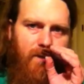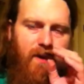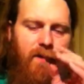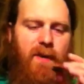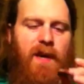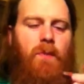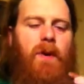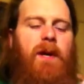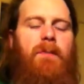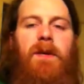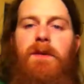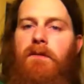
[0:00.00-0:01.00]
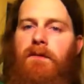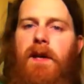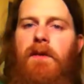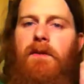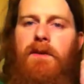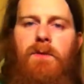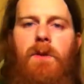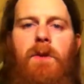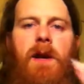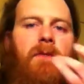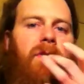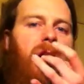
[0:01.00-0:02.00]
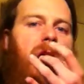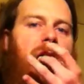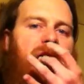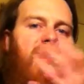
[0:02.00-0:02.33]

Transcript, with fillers: in a bad way. But the flavor is what we're after.